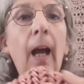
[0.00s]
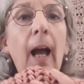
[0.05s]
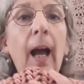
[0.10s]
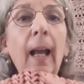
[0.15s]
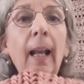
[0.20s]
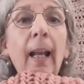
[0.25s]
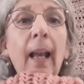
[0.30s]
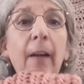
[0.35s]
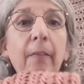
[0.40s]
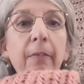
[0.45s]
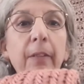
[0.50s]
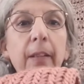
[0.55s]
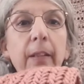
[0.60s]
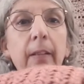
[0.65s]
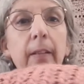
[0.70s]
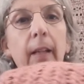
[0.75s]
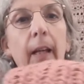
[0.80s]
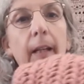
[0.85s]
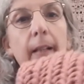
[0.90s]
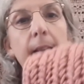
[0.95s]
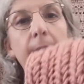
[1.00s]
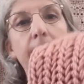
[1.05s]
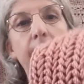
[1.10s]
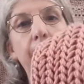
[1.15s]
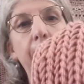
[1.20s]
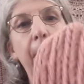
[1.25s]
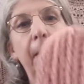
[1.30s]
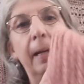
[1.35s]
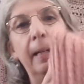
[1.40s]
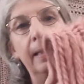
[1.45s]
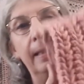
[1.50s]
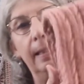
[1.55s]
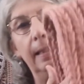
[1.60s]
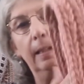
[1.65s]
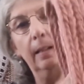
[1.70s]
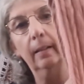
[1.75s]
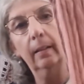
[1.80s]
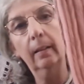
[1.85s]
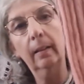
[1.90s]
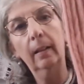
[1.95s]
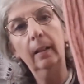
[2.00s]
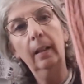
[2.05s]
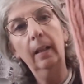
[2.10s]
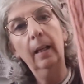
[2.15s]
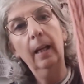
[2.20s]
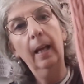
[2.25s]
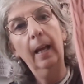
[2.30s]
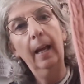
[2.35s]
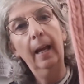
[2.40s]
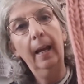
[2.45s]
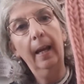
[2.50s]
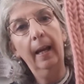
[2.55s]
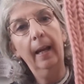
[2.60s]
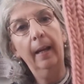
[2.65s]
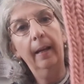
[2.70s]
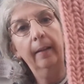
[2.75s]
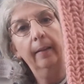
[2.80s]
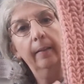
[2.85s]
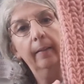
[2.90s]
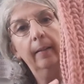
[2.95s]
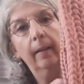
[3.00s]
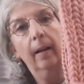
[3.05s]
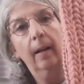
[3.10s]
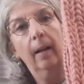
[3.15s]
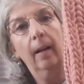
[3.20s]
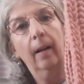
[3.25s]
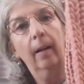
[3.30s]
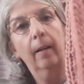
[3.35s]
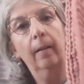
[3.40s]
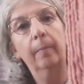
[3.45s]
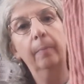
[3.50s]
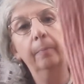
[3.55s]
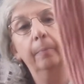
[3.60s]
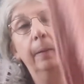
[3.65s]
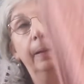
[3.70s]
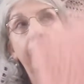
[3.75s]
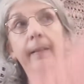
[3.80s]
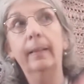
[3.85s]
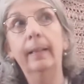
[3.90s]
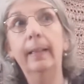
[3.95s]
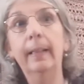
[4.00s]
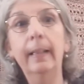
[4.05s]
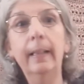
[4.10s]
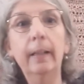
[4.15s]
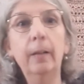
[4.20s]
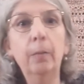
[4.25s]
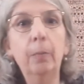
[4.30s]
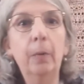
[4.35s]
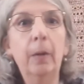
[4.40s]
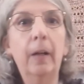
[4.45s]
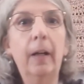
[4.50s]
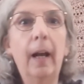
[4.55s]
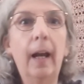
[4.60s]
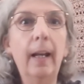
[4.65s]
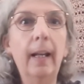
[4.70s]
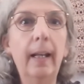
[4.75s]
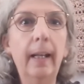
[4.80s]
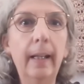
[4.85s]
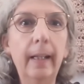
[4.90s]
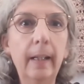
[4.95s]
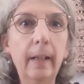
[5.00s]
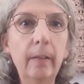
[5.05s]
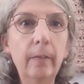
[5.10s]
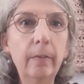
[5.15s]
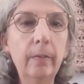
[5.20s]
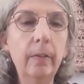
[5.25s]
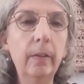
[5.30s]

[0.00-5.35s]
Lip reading: I love it, and it's amazing. And but here where I live,